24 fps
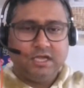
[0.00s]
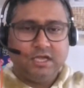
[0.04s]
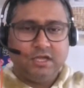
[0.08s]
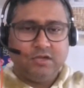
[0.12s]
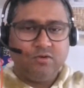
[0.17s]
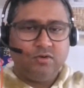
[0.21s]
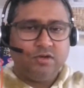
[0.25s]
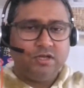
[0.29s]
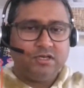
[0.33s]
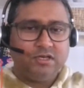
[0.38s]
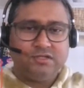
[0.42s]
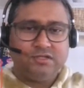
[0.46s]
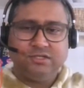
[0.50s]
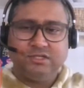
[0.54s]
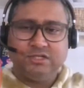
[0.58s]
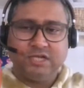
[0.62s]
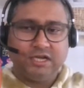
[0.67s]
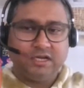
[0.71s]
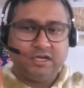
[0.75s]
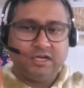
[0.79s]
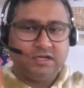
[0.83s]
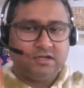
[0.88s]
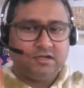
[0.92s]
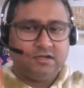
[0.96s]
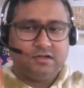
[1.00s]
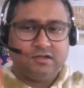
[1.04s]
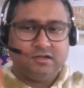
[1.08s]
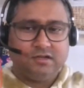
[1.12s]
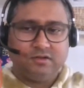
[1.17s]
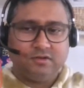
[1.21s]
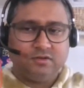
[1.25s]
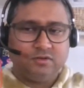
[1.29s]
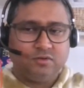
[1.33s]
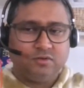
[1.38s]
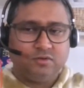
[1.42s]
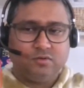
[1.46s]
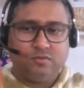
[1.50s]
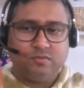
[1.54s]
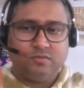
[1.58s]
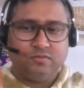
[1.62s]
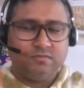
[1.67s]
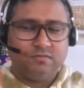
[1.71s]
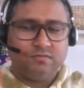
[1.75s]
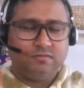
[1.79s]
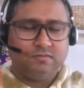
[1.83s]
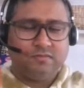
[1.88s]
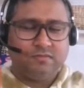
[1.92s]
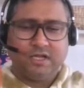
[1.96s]
You can check.
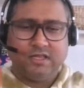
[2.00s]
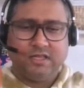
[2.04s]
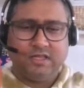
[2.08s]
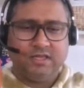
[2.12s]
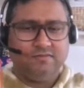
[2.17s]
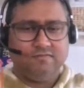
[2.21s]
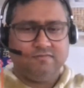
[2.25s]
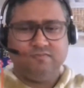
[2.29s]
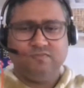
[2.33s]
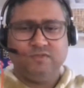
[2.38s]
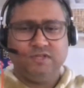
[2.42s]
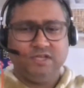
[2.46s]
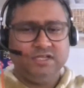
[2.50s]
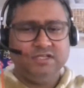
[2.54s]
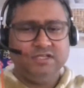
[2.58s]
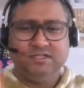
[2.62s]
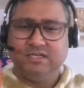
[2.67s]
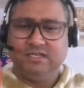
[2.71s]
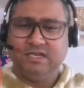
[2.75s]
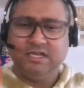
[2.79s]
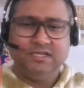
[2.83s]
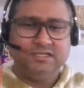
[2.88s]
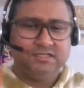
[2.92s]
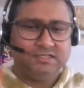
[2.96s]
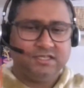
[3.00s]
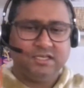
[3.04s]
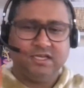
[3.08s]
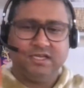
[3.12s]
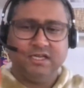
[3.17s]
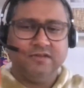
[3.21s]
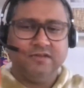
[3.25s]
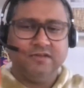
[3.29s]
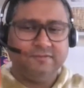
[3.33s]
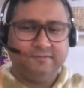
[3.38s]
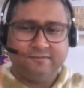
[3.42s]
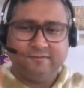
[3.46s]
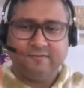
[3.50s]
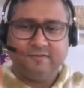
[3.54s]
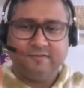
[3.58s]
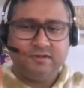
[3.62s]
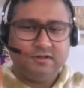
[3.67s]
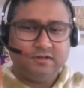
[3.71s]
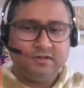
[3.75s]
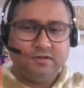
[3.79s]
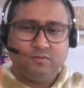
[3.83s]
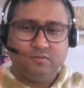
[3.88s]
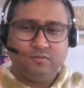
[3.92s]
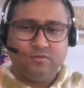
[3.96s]
I think these days they give
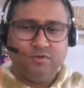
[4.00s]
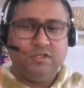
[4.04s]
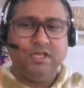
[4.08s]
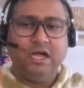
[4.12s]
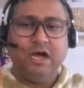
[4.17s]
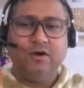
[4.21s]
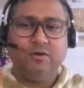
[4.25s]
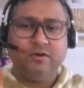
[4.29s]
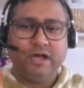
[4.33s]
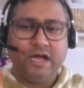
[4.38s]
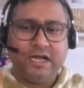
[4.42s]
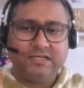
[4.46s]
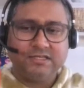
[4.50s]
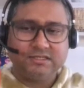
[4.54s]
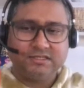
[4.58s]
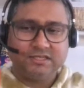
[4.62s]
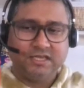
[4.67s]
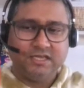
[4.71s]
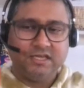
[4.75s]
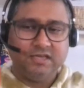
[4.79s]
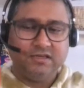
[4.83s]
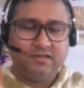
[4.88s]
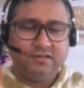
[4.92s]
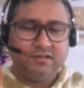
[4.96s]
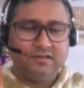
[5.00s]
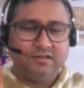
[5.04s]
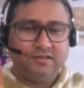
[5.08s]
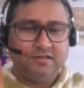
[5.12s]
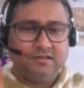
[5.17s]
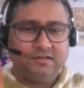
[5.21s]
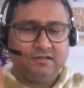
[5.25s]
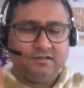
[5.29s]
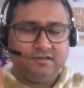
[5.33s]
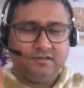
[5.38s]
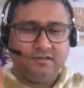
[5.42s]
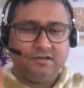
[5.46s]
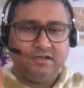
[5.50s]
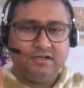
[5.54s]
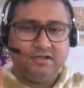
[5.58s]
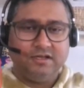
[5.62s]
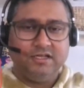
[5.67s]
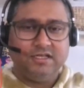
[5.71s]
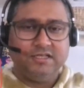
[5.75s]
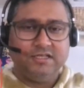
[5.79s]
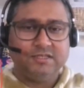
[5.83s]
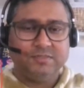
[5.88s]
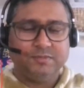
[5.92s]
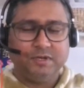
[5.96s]
without asking
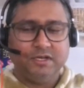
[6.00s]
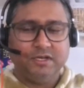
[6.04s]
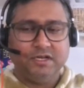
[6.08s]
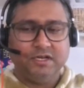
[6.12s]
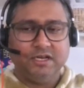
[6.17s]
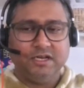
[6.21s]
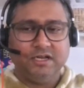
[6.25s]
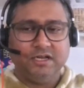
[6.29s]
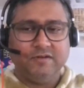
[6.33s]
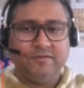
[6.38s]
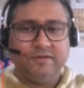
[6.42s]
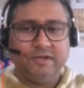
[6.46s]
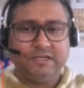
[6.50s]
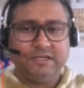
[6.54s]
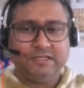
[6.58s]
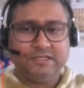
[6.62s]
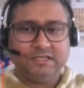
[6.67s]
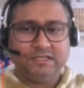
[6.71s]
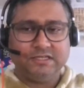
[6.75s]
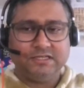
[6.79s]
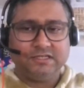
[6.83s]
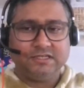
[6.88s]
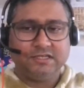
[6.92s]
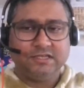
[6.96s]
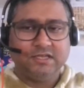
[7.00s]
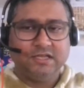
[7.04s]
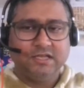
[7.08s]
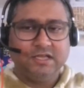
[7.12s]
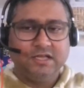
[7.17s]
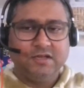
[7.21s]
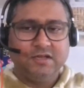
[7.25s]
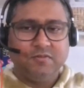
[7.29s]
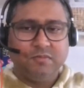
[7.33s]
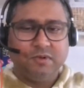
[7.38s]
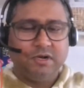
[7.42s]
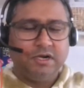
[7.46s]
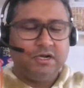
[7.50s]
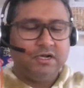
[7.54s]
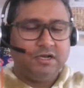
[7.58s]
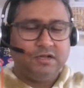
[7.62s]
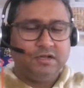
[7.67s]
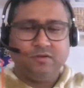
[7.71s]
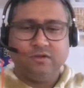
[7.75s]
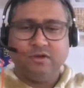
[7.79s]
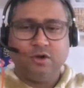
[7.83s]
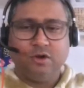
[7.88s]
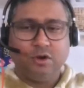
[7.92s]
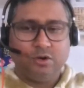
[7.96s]
SAP Learning Hub access, but you
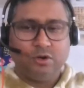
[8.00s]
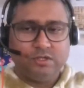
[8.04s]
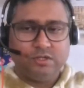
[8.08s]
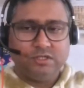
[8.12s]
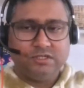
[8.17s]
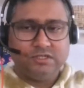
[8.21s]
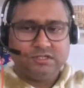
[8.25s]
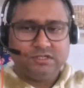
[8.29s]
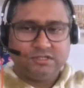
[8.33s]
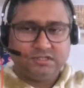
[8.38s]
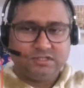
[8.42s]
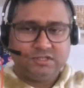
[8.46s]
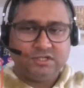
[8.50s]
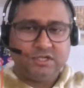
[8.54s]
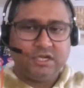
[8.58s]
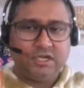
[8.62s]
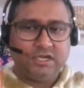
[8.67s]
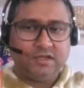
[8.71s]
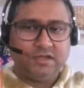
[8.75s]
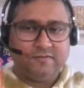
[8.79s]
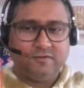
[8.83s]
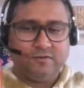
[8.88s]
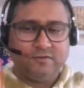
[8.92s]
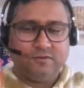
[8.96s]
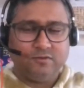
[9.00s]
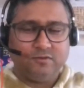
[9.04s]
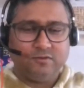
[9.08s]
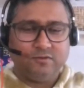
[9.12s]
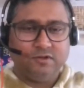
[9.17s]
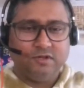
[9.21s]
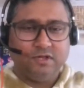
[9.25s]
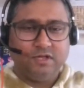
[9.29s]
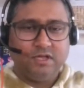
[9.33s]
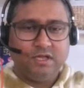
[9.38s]
can always check if you